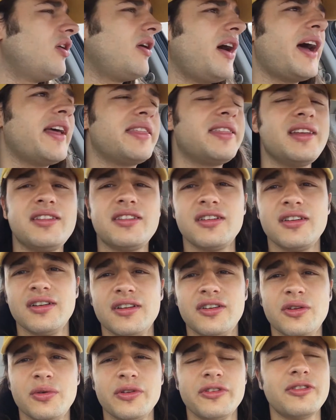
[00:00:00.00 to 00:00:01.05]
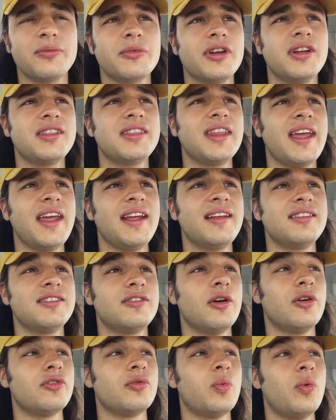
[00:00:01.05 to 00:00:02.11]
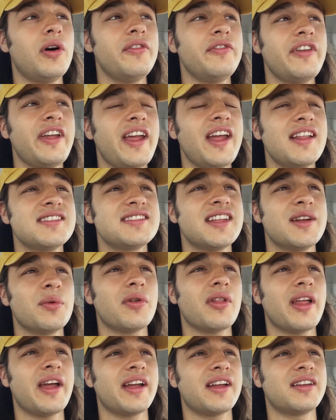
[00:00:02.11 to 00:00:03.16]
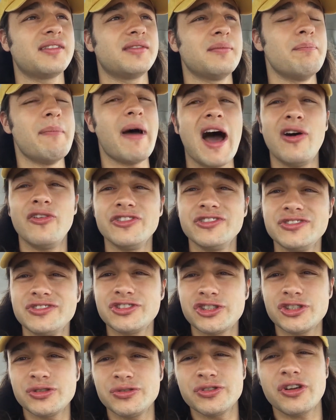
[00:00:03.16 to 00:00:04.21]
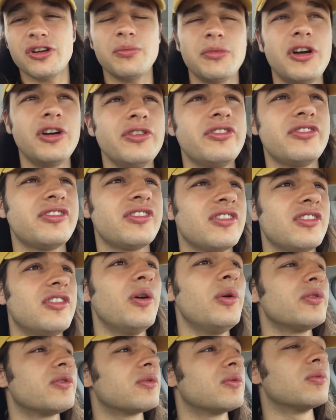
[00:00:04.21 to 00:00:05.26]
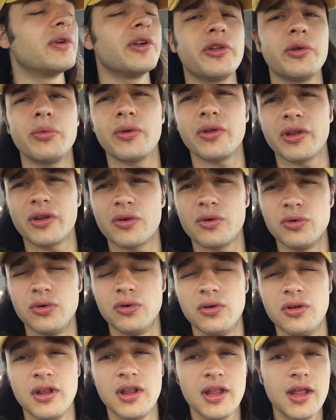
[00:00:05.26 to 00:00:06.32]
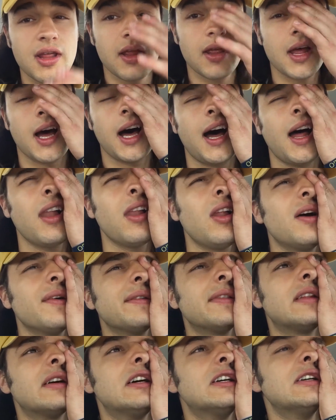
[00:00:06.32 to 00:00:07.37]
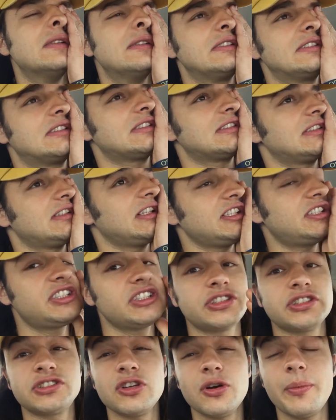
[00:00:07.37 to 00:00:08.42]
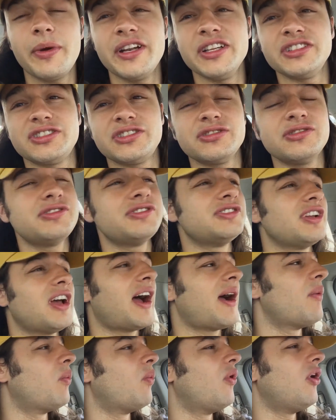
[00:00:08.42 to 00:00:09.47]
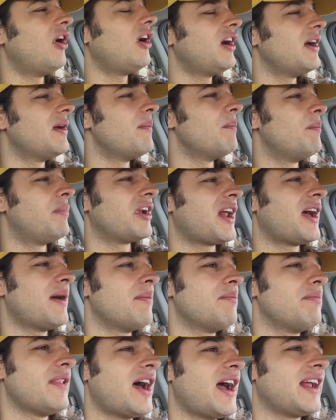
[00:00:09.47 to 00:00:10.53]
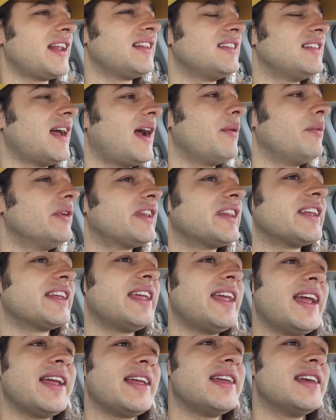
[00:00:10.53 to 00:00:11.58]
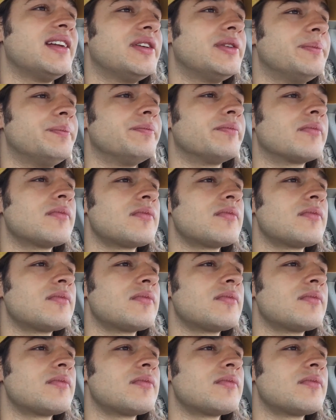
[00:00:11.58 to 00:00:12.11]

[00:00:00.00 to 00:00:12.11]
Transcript: I think they're doing some good things. Those one vans, they were like mountain shoes almost. Those were really, really cool. I love those. It's just so many shoes I want, but I'm, I, I really can't get them.